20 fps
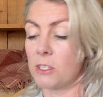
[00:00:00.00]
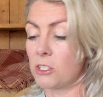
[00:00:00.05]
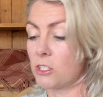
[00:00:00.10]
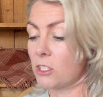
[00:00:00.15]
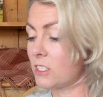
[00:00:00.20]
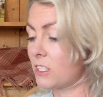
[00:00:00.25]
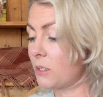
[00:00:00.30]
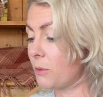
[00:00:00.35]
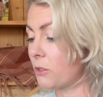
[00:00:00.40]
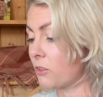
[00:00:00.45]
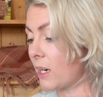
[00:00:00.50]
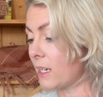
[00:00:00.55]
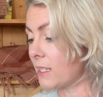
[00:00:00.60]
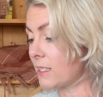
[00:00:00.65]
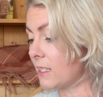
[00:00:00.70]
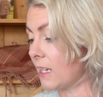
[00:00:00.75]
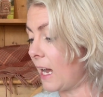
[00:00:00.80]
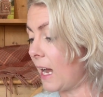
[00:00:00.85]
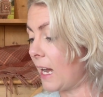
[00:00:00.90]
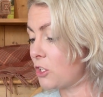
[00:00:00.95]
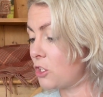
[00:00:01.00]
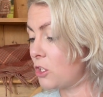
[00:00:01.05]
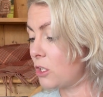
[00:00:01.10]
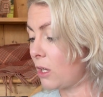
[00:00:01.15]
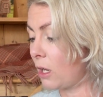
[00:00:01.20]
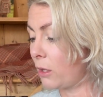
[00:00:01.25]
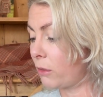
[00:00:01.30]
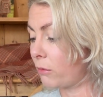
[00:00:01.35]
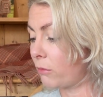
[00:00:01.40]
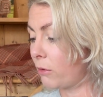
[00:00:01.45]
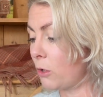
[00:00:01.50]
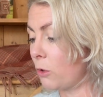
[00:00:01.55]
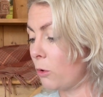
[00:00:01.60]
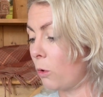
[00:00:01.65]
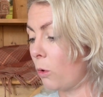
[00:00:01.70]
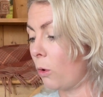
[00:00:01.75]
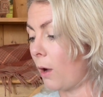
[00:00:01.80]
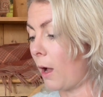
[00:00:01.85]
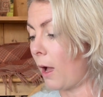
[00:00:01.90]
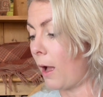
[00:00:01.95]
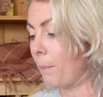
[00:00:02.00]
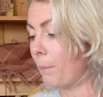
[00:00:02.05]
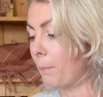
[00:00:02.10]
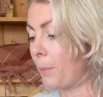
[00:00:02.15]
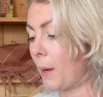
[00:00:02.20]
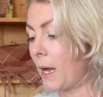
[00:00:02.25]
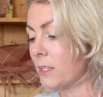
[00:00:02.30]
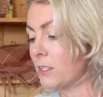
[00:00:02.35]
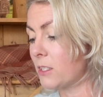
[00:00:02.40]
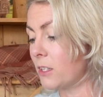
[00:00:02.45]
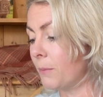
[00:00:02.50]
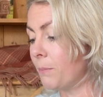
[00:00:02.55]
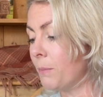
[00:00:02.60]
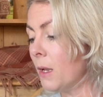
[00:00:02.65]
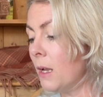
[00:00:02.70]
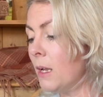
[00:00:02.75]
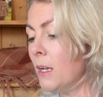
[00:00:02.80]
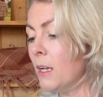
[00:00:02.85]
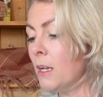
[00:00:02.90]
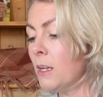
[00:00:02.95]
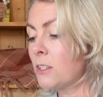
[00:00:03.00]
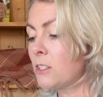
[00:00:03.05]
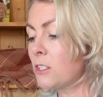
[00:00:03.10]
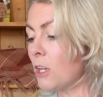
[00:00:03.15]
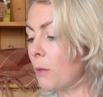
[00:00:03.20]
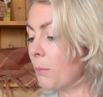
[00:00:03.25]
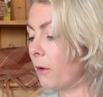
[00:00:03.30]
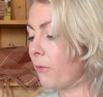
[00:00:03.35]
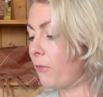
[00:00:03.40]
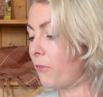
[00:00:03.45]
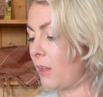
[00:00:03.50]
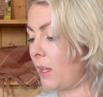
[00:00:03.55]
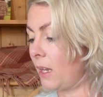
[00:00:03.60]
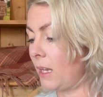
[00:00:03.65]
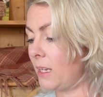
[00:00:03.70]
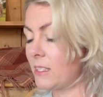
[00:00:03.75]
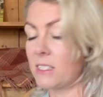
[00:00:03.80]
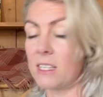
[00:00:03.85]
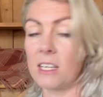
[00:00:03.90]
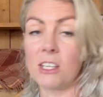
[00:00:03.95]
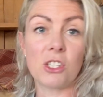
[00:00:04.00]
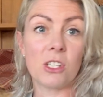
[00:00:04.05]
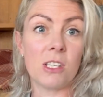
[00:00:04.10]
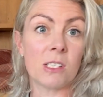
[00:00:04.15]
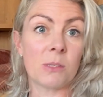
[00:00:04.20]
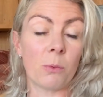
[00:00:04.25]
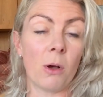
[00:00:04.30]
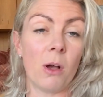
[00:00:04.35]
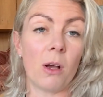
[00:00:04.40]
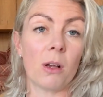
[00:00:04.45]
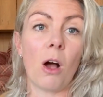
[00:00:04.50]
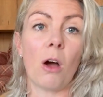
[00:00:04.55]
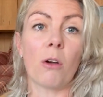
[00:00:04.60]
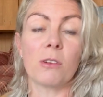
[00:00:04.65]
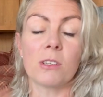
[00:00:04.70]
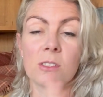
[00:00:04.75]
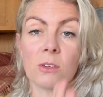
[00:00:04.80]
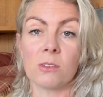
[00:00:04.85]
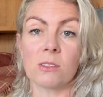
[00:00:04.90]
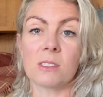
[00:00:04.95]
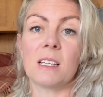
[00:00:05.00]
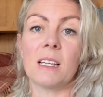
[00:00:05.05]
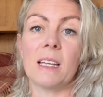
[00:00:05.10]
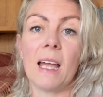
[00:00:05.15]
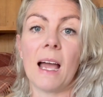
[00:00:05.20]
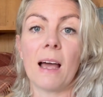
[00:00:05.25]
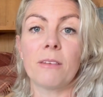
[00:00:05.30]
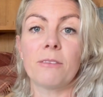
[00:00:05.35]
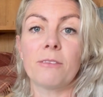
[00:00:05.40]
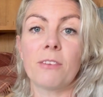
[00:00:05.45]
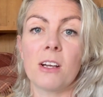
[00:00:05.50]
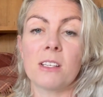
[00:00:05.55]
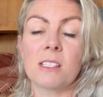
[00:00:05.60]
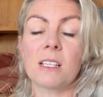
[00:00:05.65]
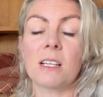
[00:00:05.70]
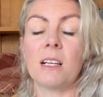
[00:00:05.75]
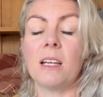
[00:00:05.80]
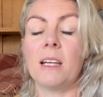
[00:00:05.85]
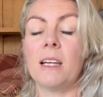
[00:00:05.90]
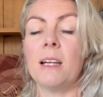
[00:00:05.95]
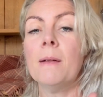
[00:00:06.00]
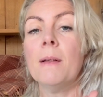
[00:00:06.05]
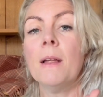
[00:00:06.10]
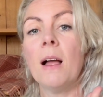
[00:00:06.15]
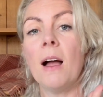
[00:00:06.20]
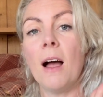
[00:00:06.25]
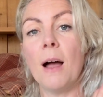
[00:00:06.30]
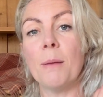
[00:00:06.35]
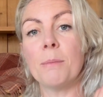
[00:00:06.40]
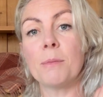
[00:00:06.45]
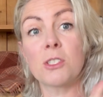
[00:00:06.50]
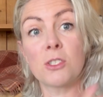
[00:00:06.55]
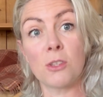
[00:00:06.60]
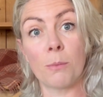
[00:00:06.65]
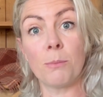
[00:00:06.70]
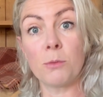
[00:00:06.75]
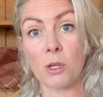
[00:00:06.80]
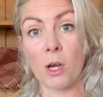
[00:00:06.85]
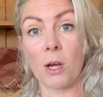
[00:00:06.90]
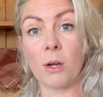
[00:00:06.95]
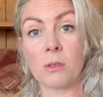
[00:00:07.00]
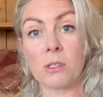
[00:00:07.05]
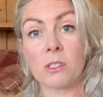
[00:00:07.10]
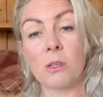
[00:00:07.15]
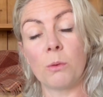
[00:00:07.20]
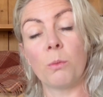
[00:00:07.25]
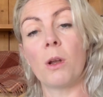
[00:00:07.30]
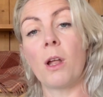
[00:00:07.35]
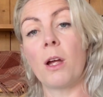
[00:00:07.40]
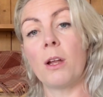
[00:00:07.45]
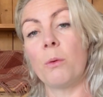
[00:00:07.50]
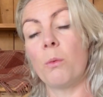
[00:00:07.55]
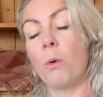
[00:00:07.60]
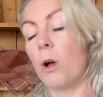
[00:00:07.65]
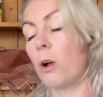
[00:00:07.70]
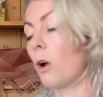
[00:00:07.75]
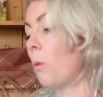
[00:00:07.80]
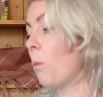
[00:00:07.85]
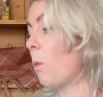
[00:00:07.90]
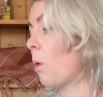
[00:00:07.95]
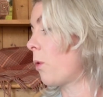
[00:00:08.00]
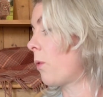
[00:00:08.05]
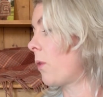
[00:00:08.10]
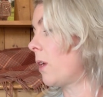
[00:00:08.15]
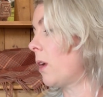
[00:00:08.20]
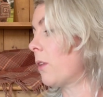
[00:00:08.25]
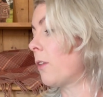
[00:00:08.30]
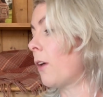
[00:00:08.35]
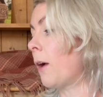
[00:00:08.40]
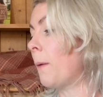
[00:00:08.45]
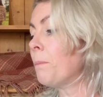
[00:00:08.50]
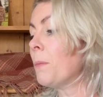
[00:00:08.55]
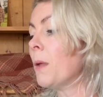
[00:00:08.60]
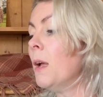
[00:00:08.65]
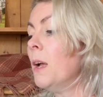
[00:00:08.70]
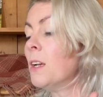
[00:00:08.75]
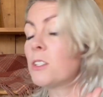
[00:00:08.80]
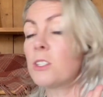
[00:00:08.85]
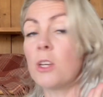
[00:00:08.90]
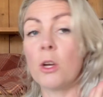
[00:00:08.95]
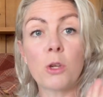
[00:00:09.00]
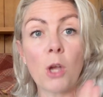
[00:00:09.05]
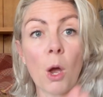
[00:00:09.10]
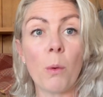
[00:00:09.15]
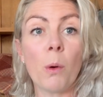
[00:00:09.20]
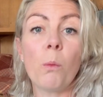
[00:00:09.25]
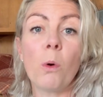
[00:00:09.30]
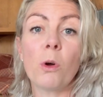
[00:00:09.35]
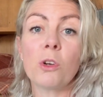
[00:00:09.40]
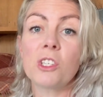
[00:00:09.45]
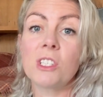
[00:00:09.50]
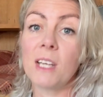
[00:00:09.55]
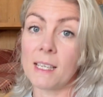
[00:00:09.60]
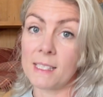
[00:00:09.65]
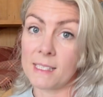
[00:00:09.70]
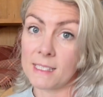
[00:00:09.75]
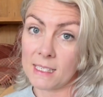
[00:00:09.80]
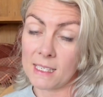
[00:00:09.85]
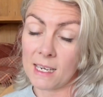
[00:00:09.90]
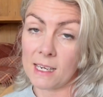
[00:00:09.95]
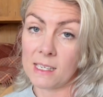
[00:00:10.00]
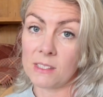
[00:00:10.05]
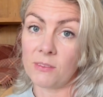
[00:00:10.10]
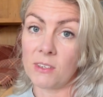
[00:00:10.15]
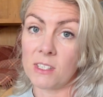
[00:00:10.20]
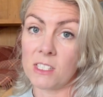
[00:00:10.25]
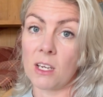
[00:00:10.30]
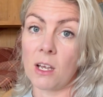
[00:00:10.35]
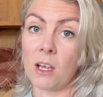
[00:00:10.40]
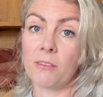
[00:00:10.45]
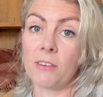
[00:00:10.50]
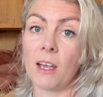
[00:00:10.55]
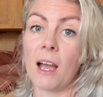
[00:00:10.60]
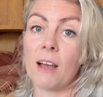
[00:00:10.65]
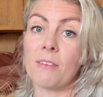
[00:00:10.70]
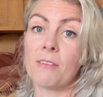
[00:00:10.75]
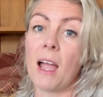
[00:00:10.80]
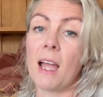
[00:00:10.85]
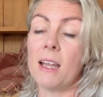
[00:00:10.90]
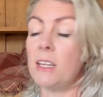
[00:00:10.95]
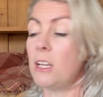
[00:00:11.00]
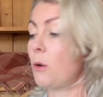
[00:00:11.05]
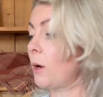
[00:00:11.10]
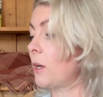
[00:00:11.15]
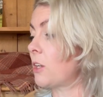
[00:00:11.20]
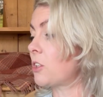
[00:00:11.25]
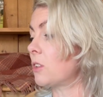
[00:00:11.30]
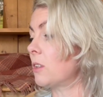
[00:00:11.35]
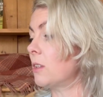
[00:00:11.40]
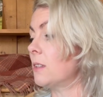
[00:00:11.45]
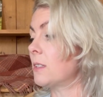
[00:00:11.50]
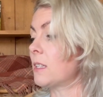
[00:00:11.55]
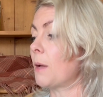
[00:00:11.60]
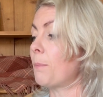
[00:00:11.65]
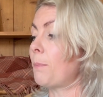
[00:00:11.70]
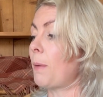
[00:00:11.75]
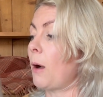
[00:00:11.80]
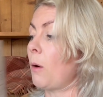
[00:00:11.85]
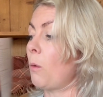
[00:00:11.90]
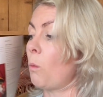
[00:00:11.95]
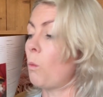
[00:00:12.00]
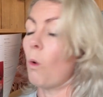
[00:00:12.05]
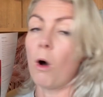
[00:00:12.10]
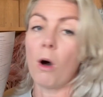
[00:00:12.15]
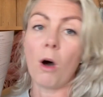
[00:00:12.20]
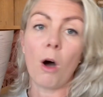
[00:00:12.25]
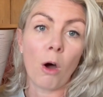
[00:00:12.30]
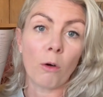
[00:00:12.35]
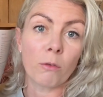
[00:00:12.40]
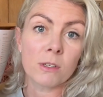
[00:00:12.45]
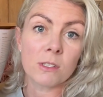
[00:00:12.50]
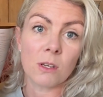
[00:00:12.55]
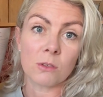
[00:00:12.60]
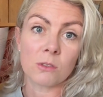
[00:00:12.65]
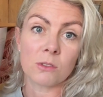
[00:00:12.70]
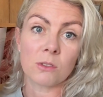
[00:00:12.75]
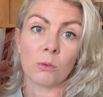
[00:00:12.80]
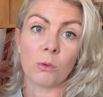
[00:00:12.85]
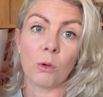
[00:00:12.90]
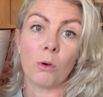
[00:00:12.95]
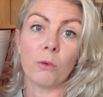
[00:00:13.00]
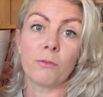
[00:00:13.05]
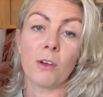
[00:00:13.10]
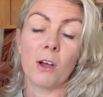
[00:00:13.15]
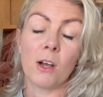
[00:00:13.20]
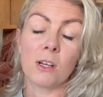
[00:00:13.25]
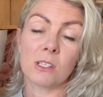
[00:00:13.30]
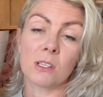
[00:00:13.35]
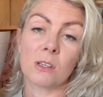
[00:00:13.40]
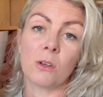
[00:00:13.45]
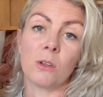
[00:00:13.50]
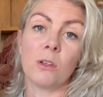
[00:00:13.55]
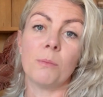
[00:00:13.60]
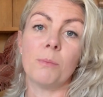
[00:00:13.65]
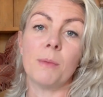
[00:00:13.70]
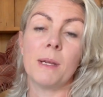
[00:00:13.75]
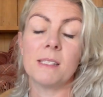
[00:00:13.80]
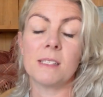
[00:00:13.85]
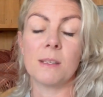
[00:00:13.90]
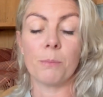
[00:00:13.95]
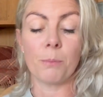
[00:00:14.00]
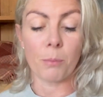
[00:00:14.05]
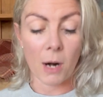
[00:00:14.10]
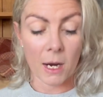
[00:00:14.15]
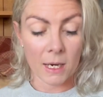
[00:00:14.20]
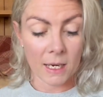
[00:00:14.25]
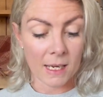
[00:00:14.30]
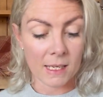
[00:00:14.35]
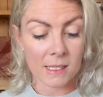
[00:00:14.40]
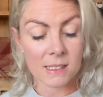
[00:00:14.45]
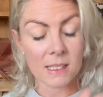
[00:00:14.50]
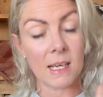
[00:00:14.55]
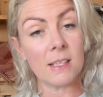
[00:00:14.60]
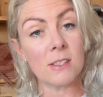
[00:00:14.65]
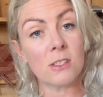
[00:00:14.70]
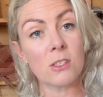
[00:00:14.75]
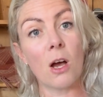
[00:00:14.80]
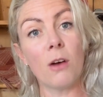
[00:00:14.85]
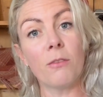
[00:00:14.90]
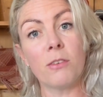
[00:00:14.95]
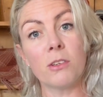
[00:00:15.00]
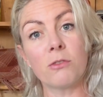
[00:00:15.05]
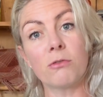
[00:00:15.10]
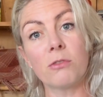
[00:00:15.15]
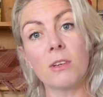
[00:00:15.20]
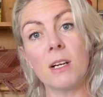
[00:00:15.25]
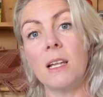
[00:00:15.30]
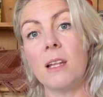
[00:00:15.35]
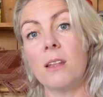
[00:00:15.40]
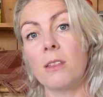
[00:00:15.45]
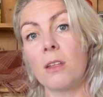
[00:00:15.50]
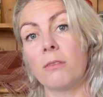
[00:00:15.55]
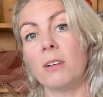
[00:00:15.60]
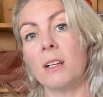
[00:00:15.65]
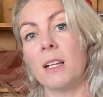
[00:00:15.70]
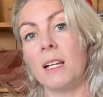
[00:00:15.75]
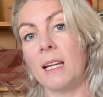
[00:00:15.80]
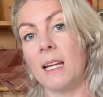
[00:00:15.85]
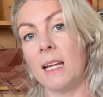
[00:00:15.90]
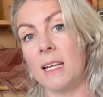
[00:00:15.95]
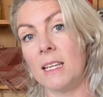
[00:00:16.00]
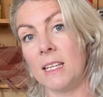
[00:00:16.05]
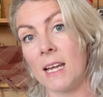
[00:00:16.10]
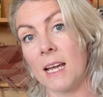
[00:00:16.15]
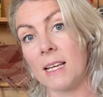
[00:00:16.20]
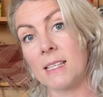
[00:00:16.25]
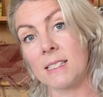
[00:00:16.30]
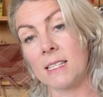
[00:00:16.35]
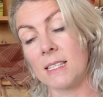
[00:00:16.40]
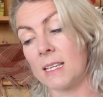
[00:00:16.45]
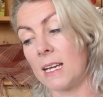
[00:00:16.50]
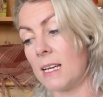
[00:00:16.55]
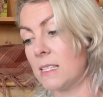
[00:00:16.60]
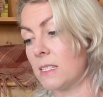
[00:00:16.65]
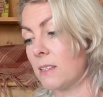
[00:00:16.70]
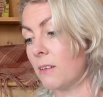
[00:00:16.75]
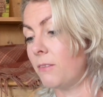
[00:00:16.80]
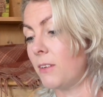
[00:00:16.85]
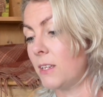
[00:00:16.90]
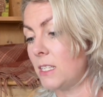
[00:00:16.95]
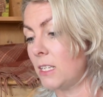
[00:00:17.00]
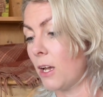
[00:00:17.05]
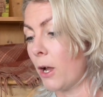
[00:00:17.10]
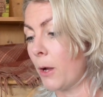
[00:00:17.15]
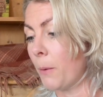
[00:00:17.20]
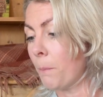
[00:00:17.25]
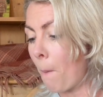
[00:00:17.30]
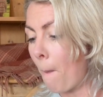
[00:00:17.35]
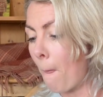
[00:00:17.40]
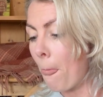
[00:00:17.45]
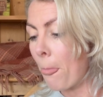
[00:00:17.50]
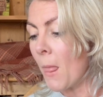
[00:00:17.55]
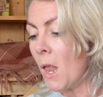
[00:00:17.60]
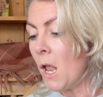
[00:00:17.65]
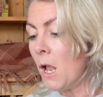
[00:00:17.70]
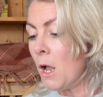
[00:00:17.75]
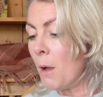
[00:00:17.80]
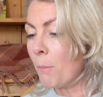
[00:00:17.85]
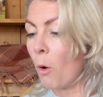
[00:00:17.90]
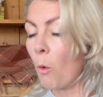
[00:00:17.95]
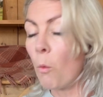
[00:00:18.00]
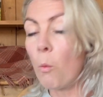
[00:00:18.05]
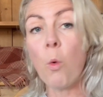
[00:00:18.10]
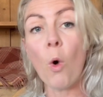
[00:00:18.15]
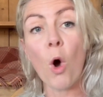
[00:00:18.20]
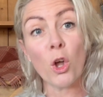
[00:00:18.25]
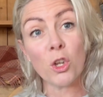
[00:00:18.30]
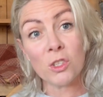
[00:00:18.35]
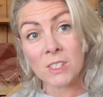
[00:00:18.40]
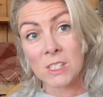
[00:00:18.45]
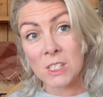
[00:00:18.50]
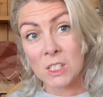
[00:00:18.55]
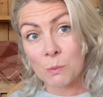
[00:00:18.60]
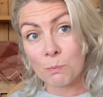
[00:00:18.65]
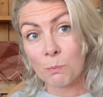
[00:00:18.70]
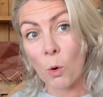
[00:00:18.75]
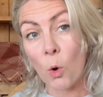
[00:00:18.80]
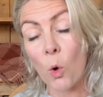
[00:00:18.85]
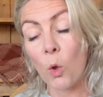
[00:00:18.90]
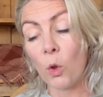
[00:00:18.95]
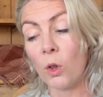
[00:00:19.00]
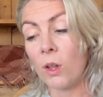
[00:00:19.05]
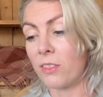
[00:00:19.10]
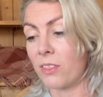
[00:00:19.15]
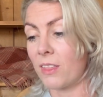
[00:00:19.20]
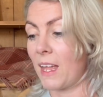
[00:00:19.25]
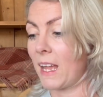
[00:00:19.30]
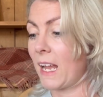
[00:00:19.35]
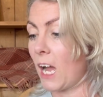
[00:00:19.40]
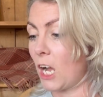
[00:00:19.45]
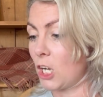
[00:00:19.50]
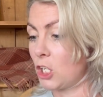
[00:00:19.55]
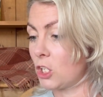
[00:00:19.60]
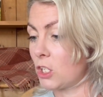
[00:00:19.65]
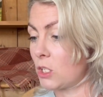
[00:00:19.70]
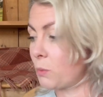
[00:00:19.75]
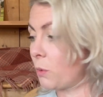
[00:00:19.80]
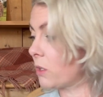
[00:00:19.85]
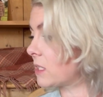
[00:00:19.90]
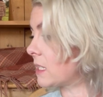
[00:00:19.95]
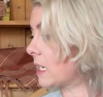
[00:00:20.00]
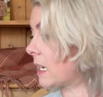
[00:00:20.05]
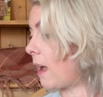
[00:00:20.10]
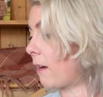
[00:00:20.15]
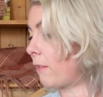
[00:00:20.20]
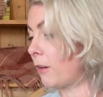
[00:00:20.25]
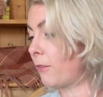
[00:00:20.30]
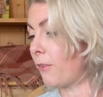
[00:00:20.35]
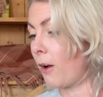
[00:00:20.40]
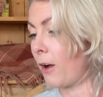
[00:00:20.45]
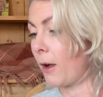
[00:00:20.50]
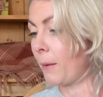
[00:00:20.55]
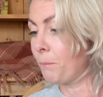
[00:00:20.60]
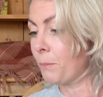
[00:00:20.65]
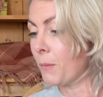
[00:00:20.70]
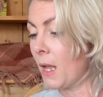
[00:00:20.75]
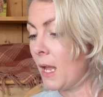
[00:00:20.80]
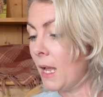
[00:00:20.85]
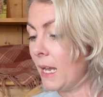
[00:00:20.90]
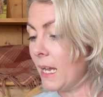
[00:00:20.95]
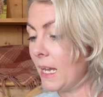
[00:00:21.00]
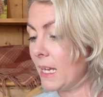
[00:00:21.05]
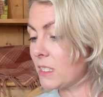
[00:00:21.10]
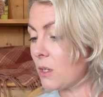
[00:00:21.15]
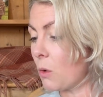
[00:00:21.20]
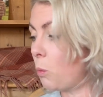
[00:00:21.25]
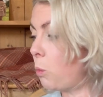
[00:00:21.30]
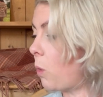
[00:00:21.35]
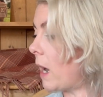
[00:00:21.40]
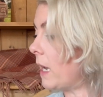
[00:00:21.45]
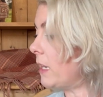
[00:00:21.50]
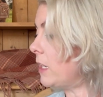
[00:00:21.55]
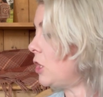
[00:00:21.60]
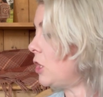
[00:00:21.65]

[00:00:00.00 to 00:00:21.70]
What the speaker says: just to address that as you go through your pattern, some of the stitches work horizontally and vertically, some don't. Some will only work on one or the other. So go and watch yesterday's video if you have any questions about what horizontal or vertical means in brackets. It's covered really thoroughly in yesterday's video. But one small thing I just want to clarify is when